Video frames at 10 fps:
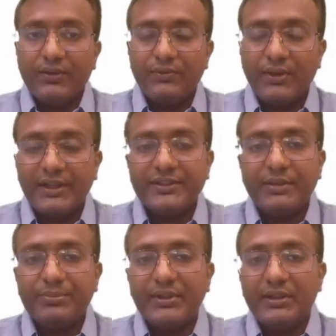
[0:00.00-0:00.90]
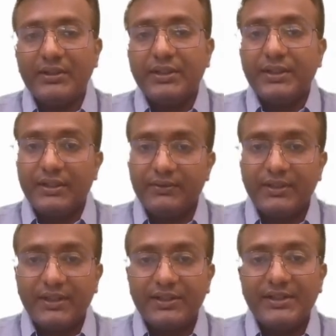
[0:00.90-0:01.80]
For example, if
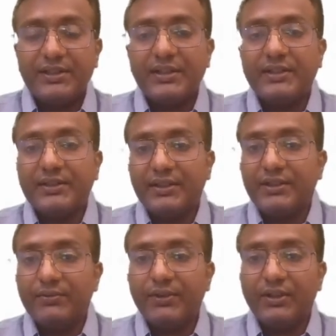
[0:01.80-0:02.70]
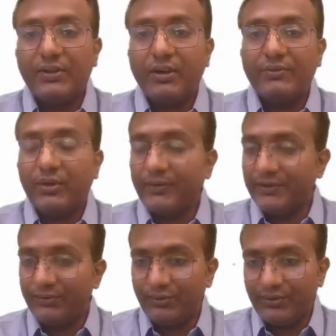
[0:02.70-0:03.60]
the resistance is 1/2 of
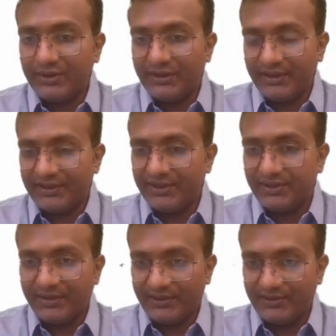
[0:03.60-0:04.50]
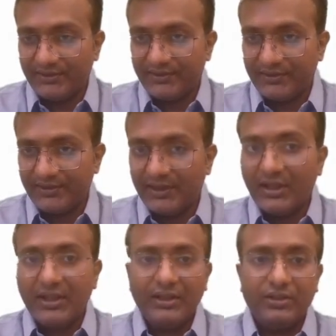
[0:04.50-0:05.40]
the total resistance,
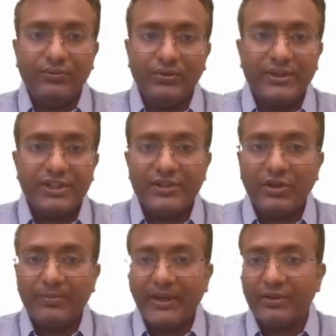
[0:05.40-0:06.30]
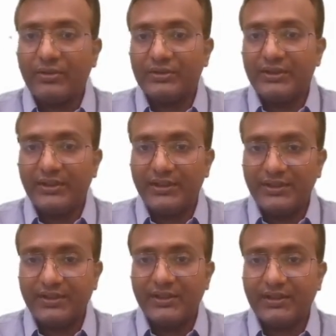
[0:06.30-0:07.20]
the voltage drop across the
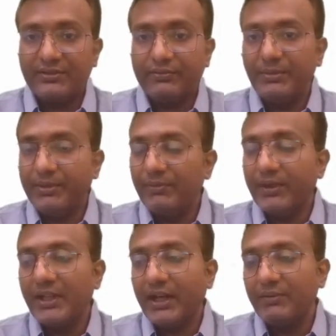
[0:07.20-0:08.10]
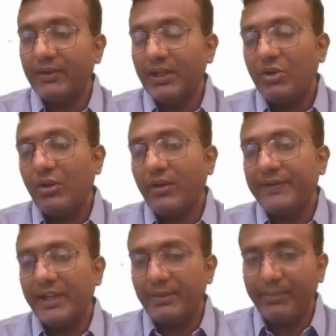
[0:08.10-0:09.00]
resistance will be 1/2
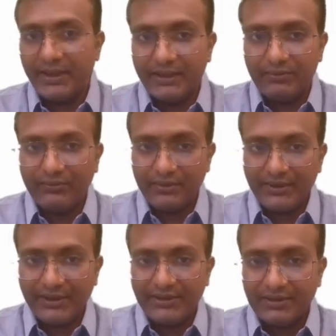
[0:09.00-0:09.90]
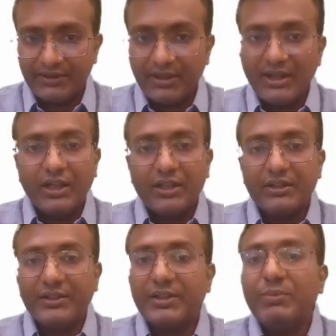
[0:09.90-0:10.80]
of the applied voltage.
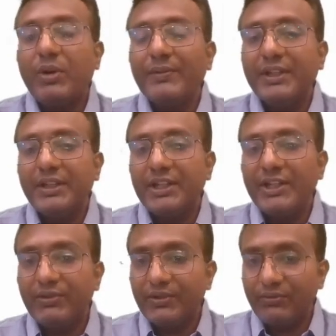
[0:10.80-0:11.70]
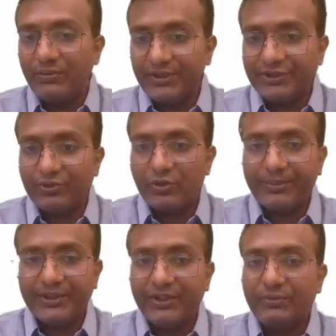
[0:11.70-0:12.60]
The sum of the individual voltage
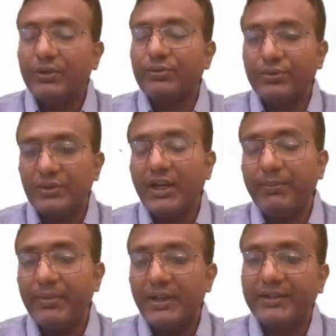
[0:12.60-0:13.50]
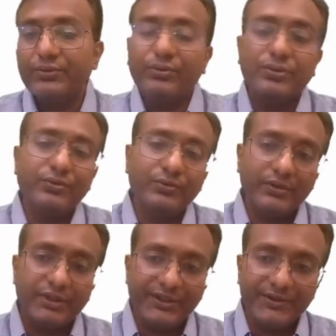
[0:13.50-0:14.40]
drops equal to the applied source
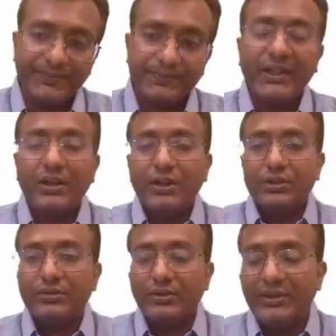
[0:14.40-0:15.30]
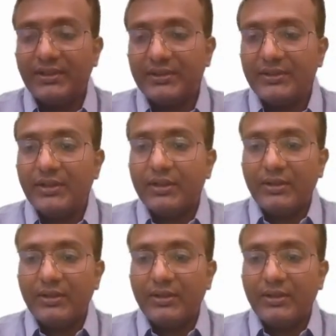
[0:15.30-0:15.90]
voltage. So this